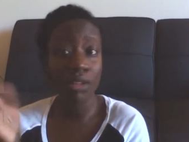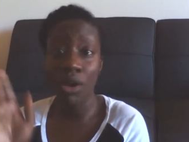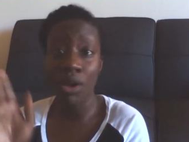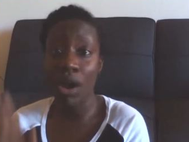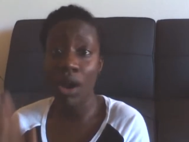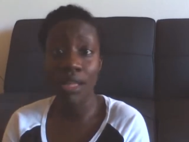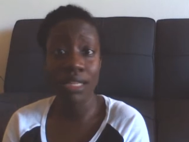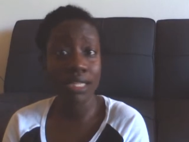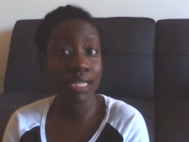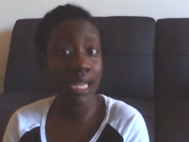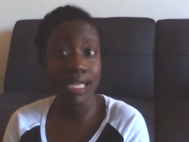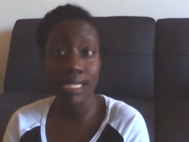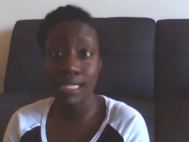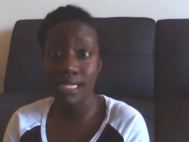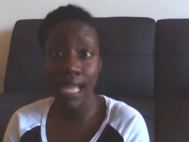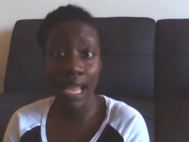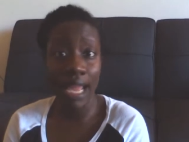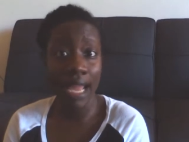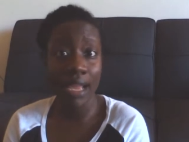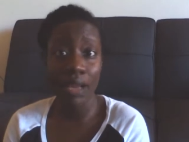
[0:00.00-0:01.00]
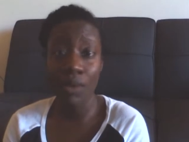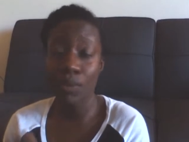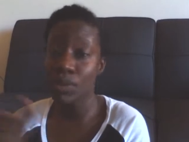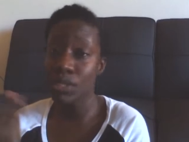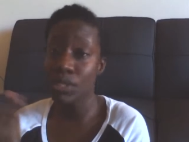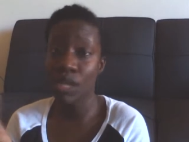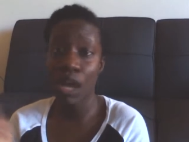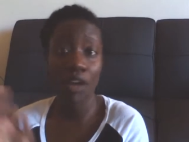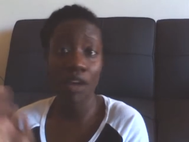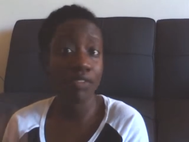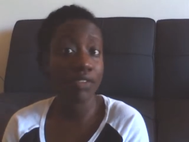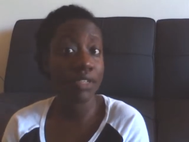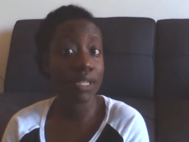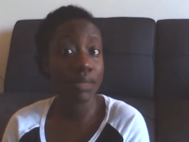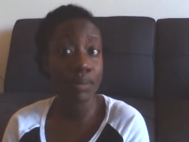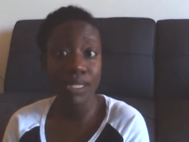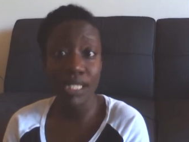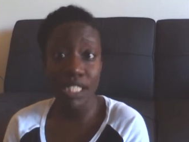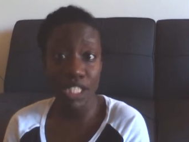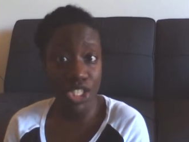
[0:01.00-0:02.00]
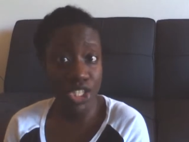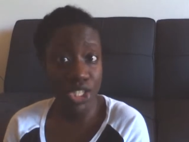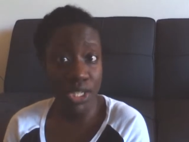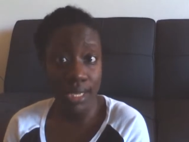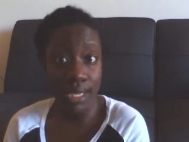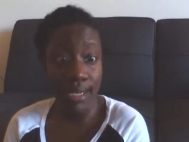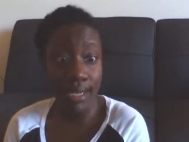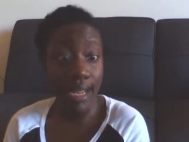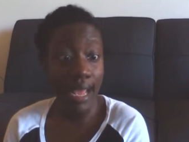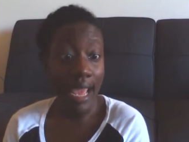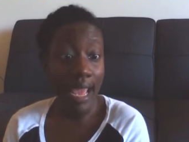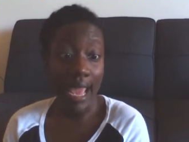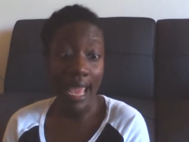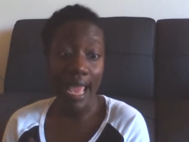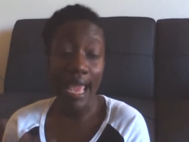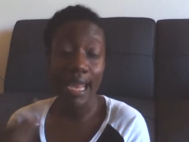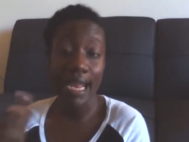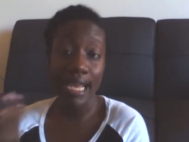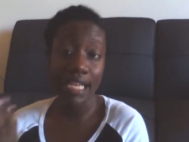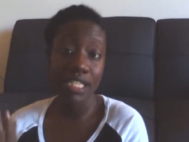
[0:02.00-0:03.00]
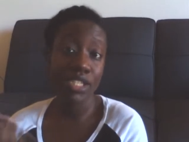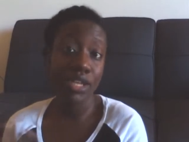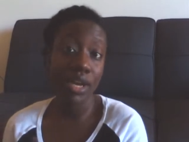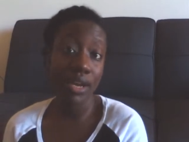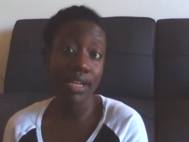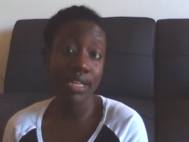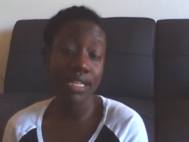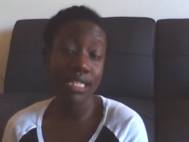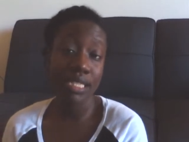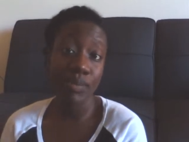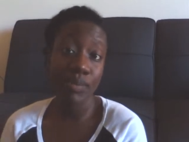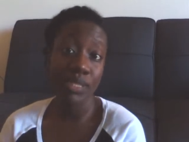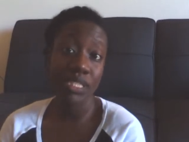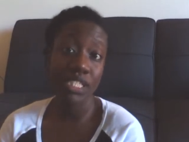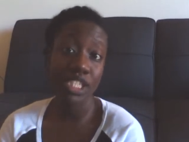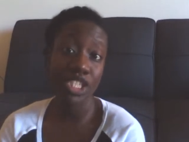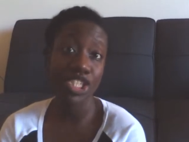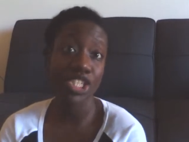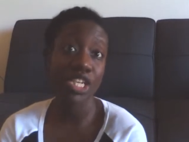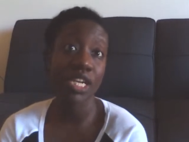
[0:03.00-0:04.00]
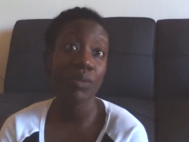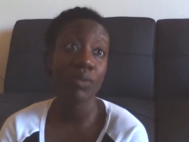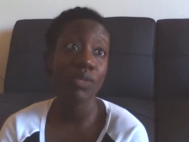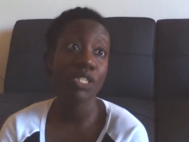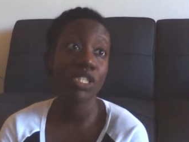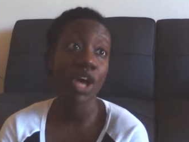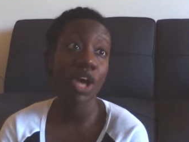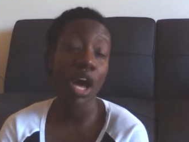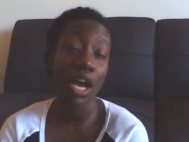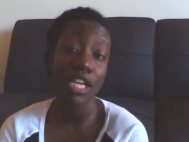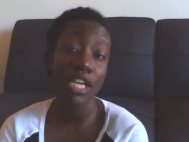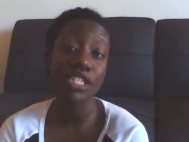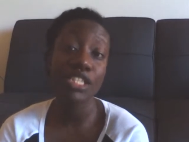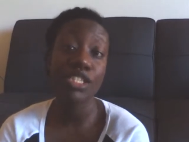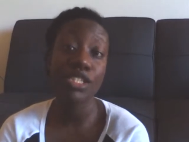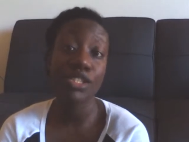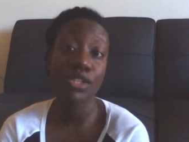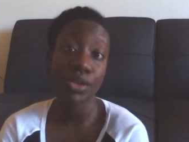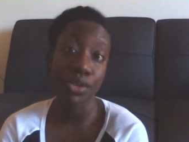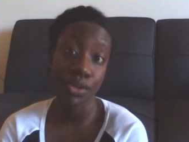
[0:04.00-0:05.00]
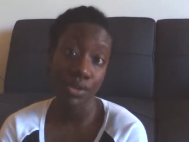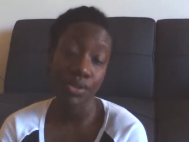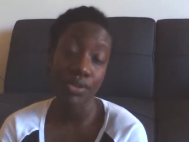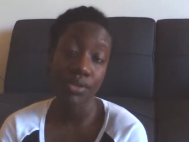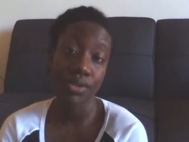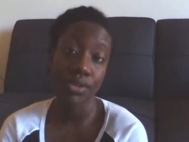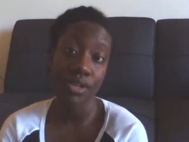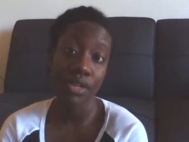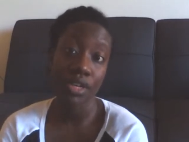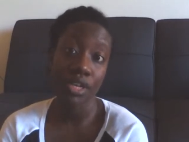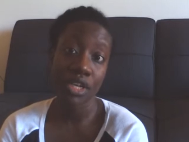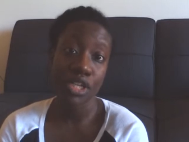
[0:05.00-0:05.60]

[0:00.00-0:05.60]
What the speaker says: the call the next day, was offered the position, and I started this position. It was August 3rd.